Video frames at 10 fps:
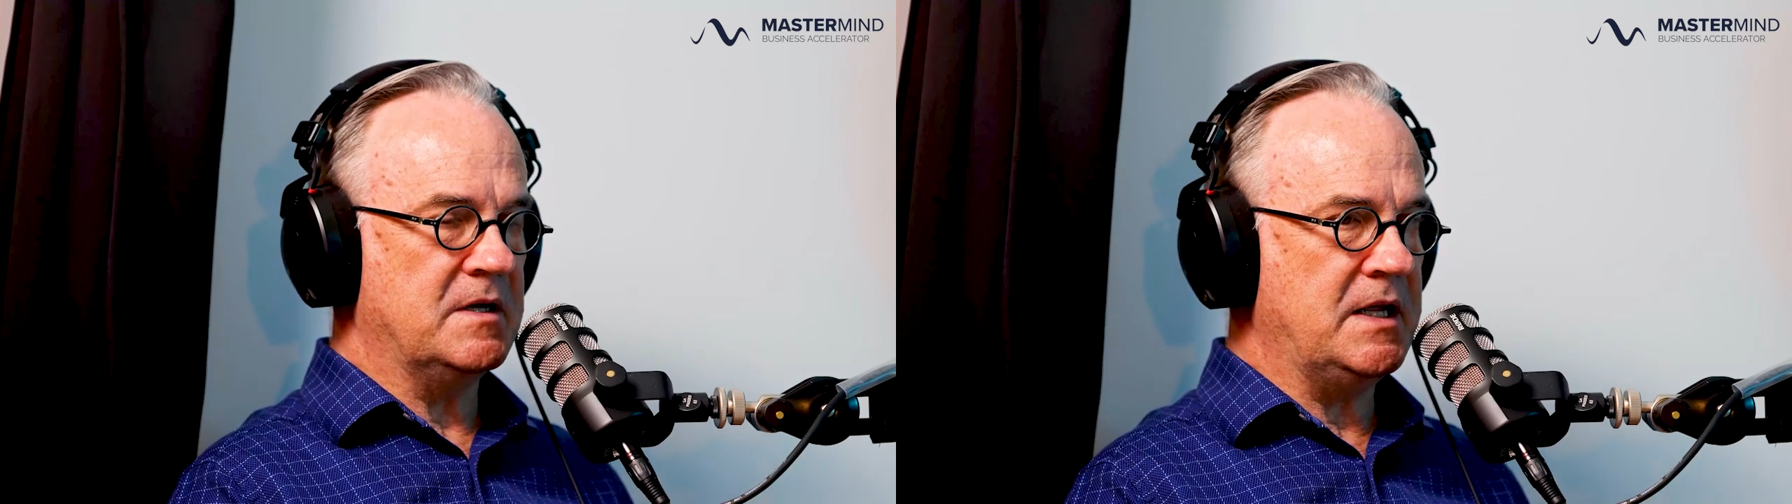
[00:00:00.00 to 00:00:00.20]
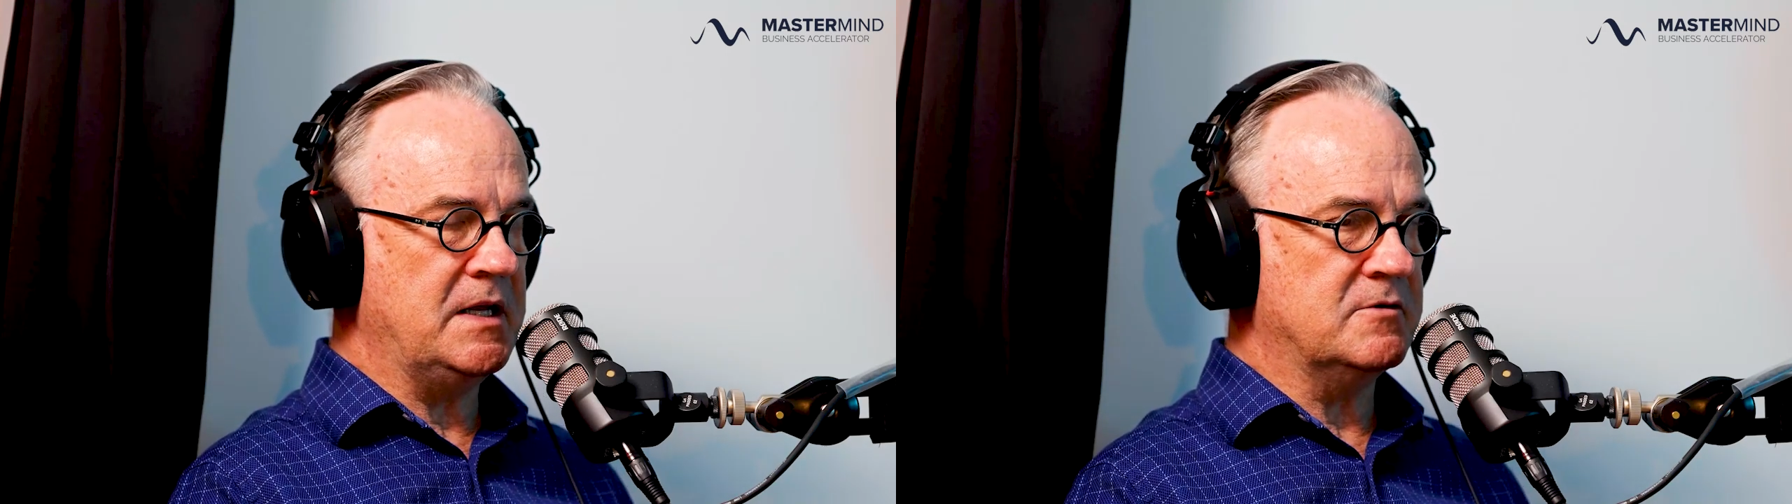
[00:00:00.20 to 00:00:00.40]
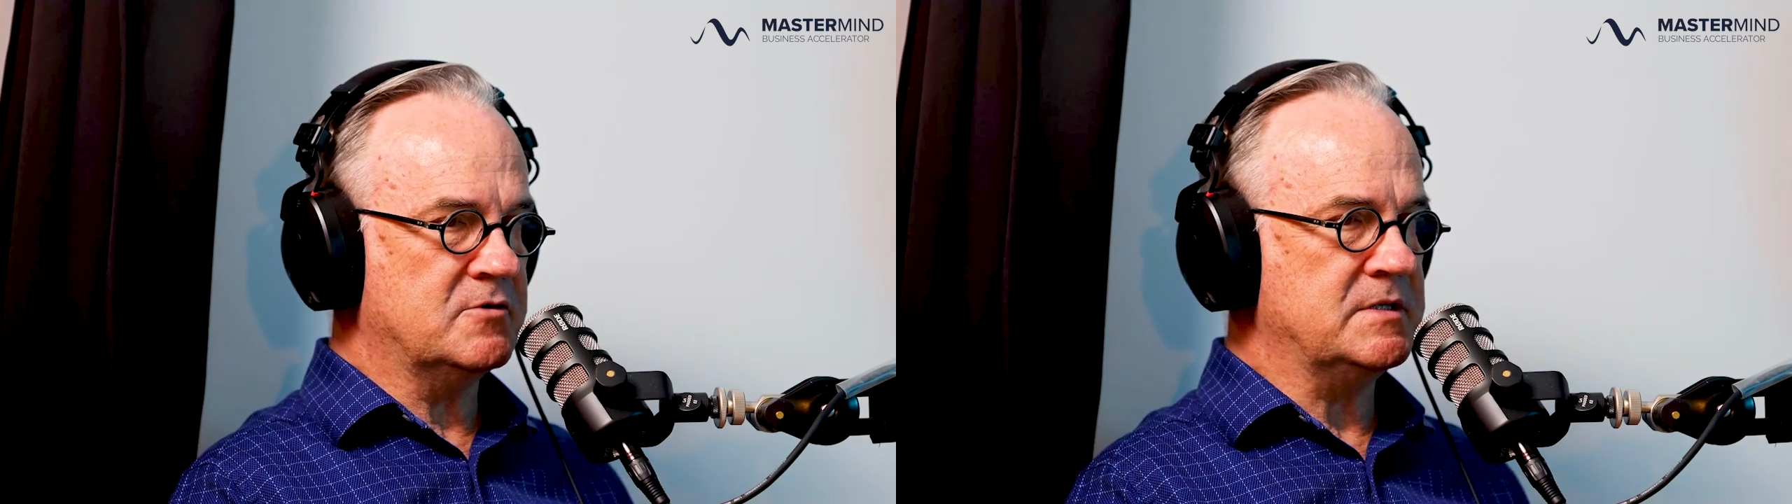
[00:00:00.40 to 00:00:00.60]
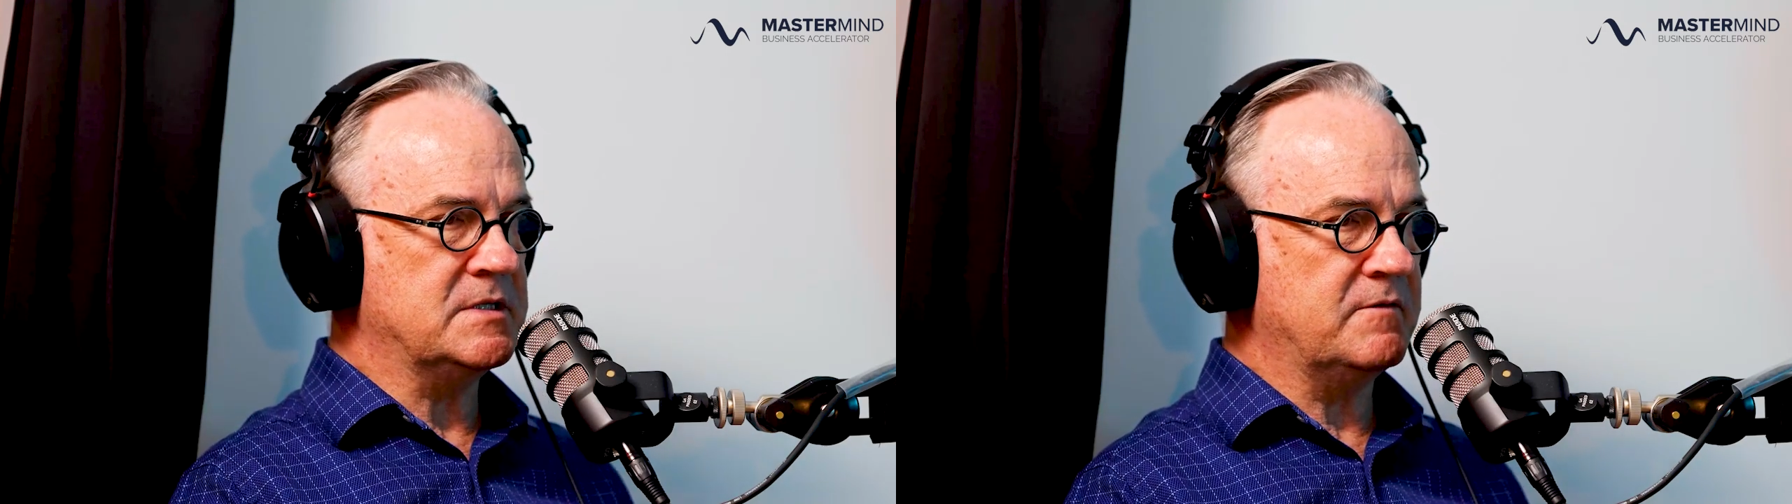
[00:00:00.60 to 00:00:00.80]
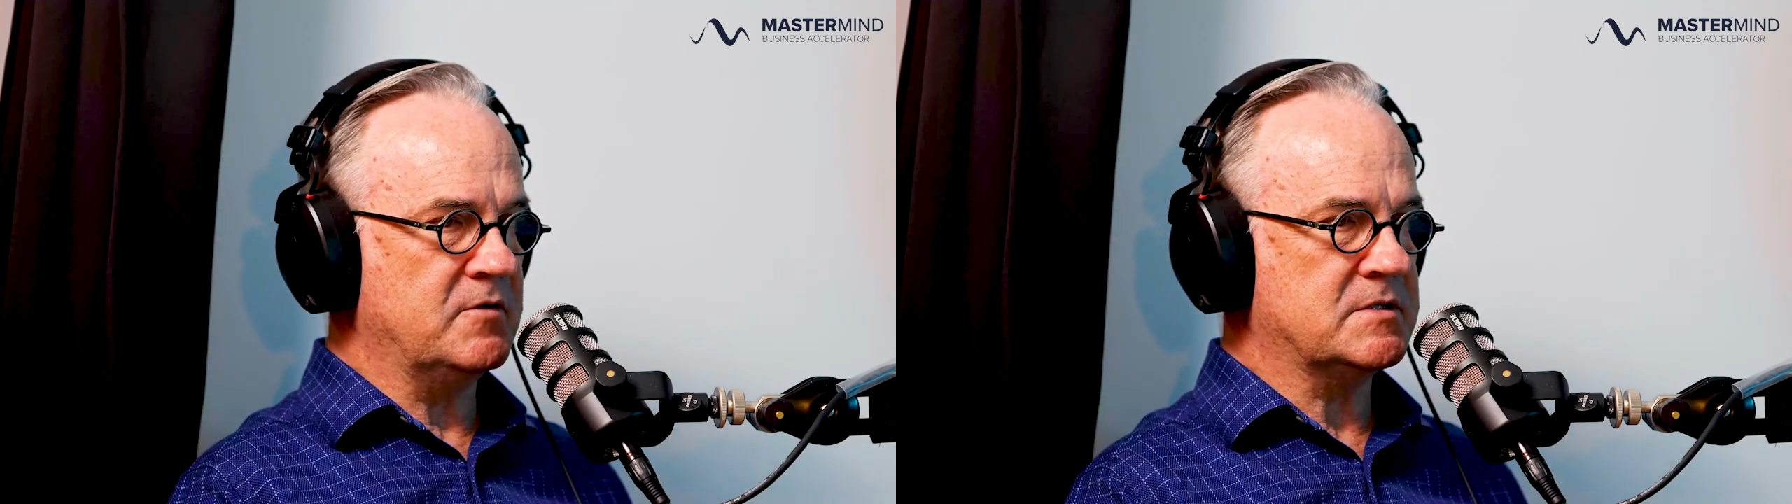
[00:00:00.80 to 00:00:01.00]

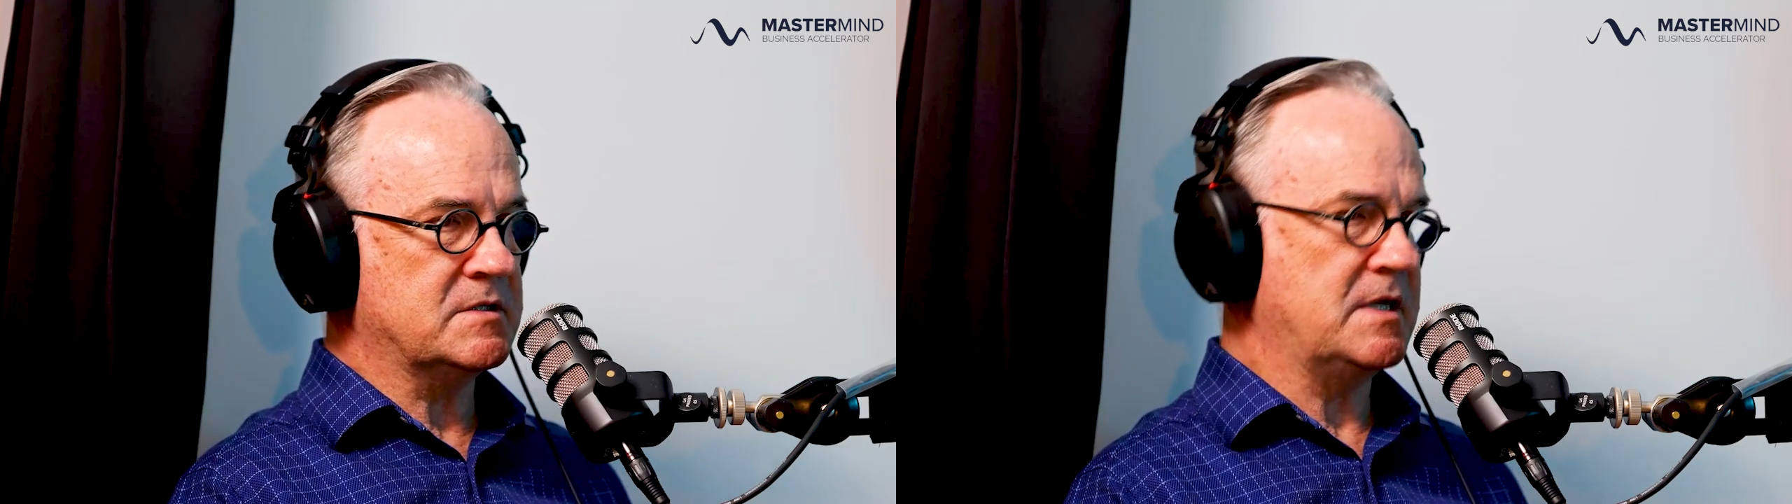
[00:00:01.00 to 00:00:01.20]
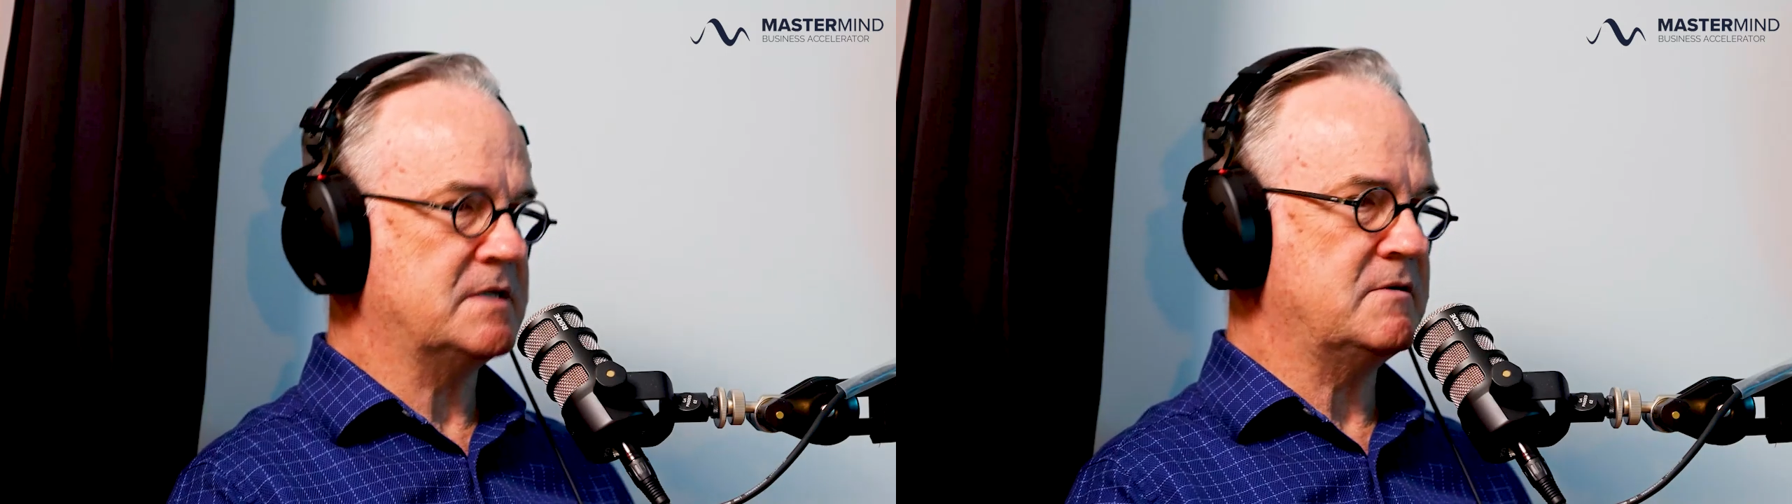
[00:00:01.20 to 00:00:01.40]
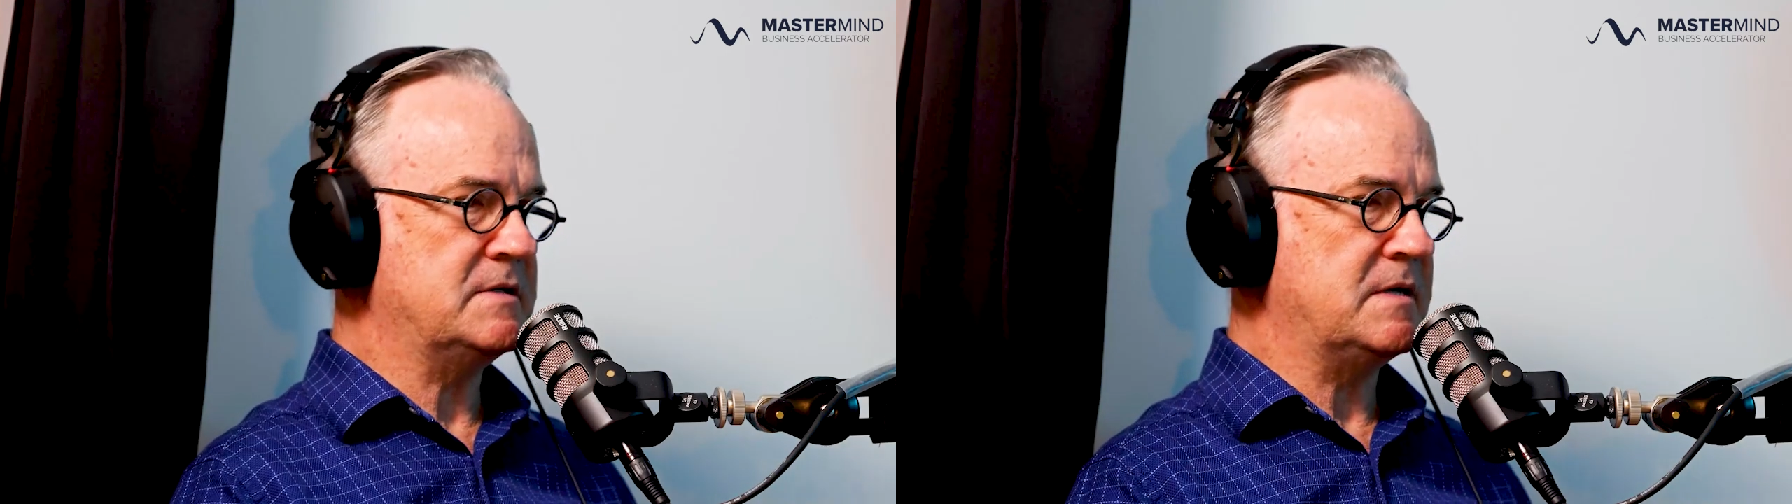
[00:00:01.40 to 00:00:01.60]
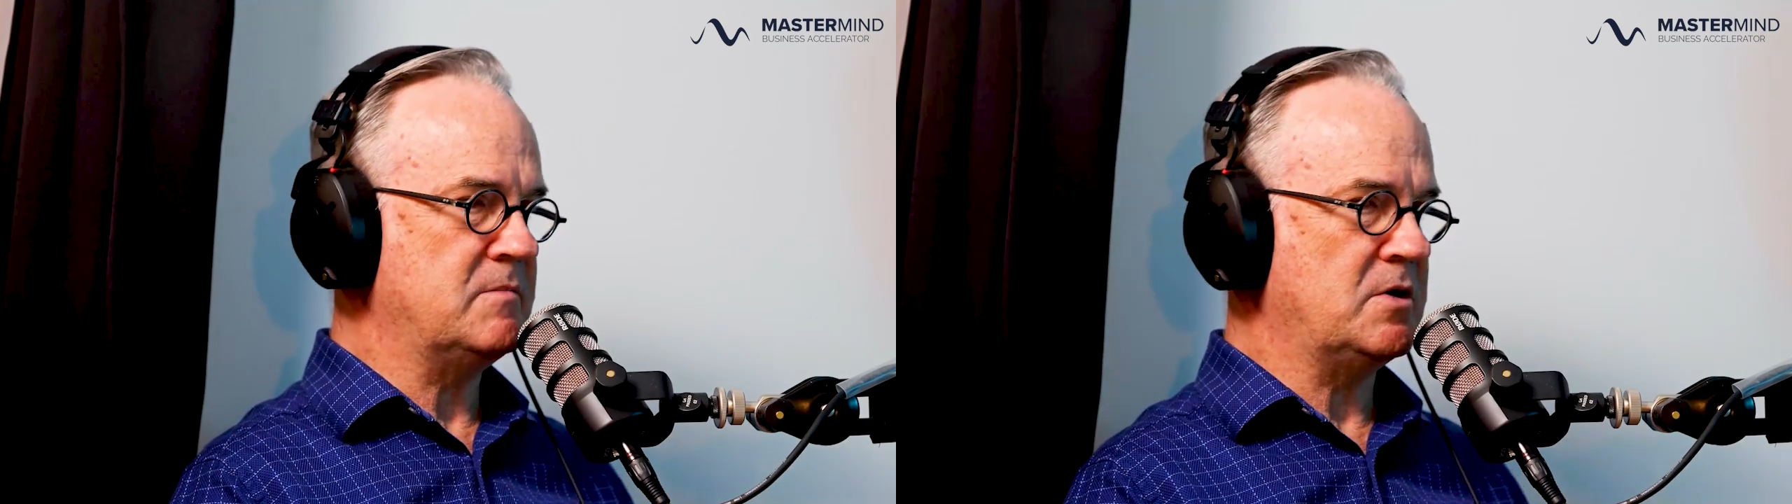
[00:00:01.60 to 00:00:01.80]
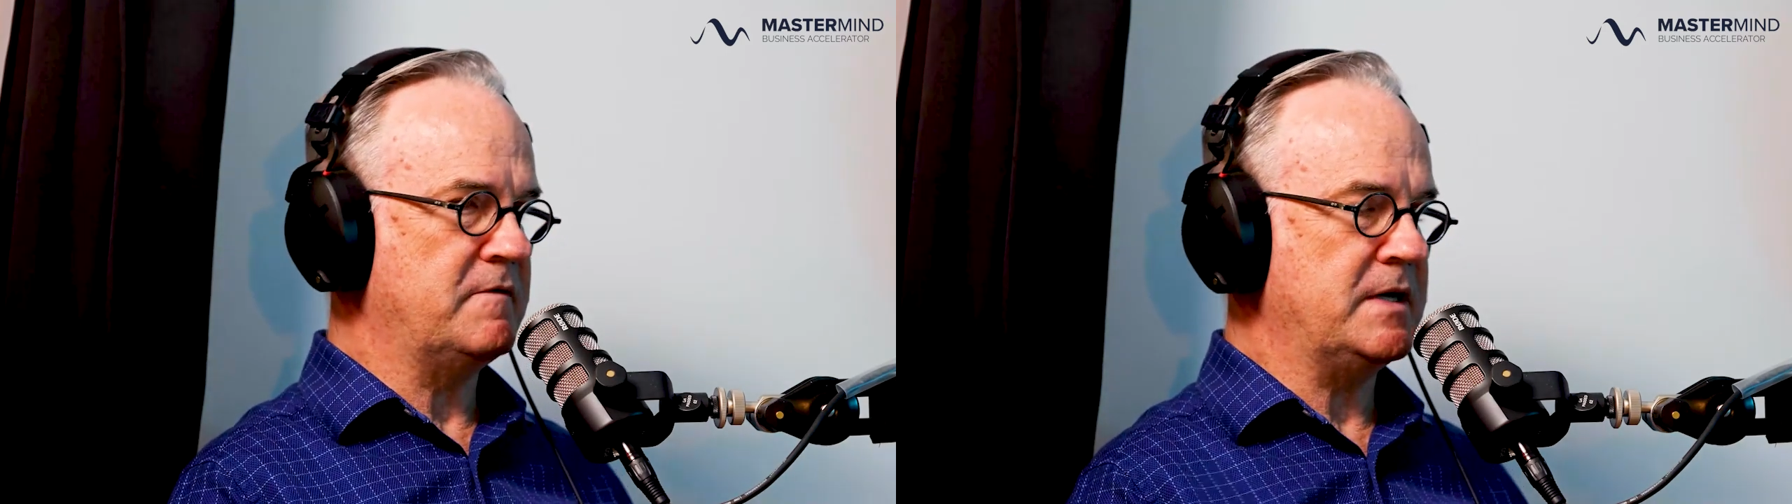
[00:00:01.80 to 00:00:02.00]
intrinsic versus extrinsic
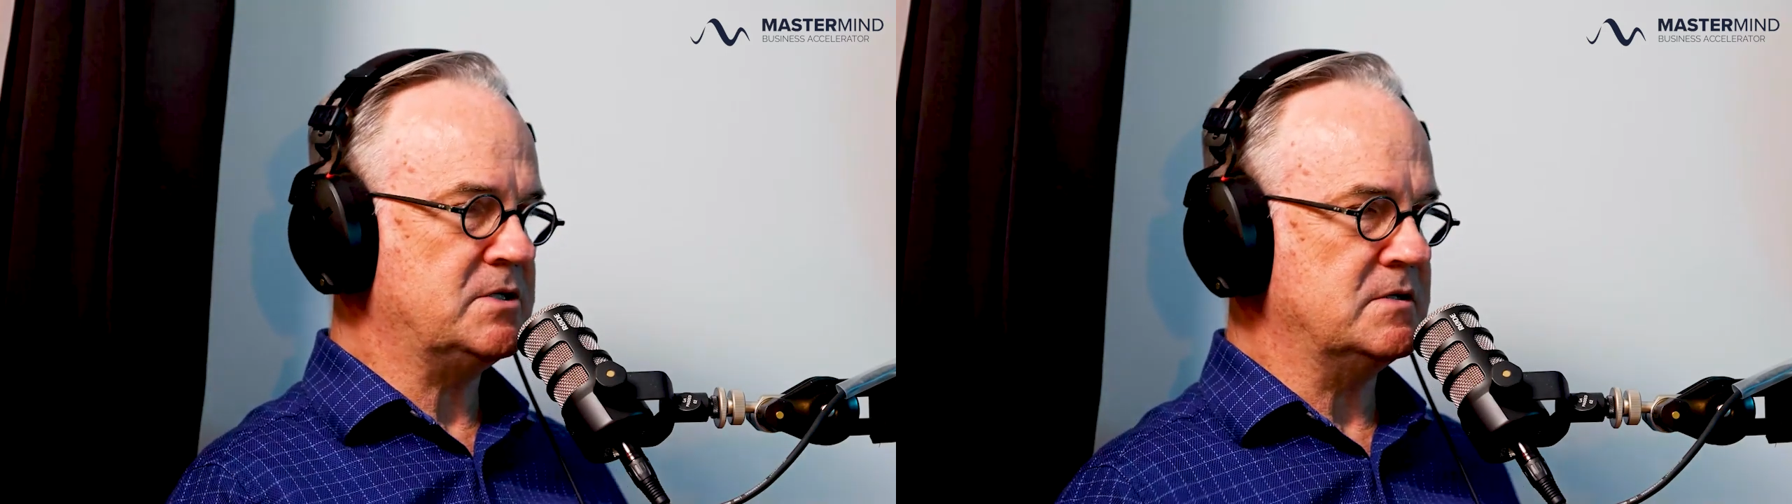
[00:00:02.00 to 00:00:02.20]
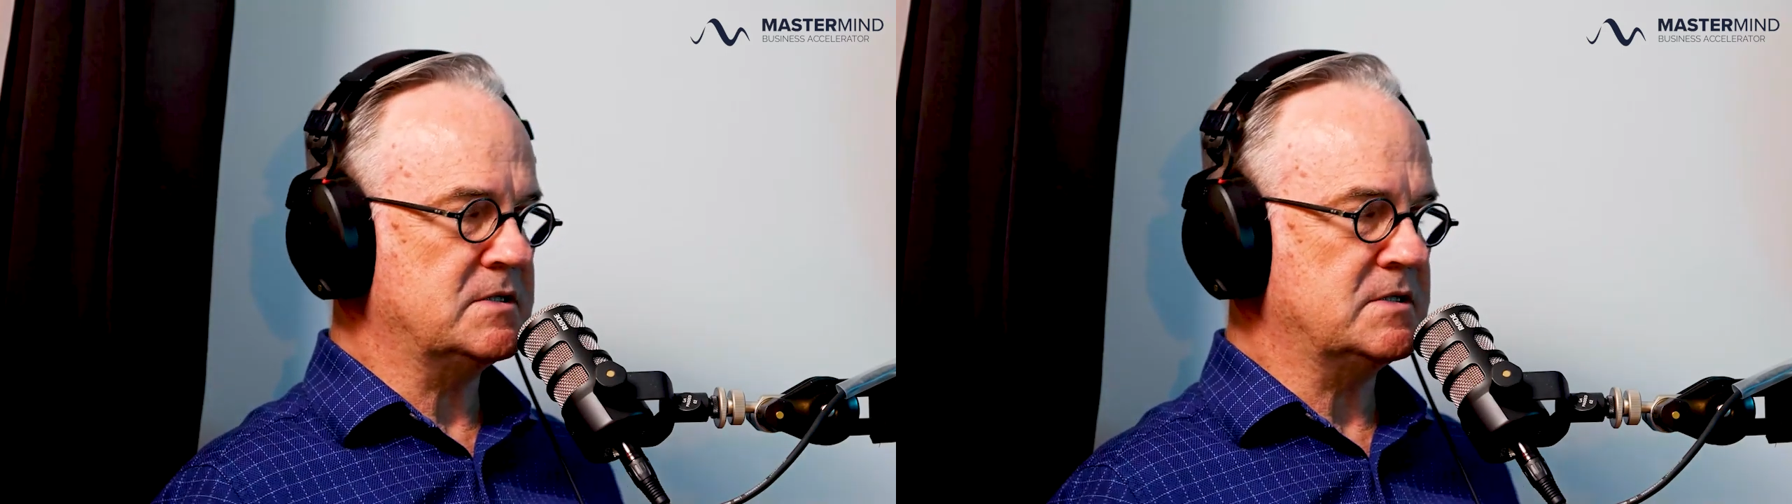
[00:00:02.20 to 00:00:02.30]
motivation.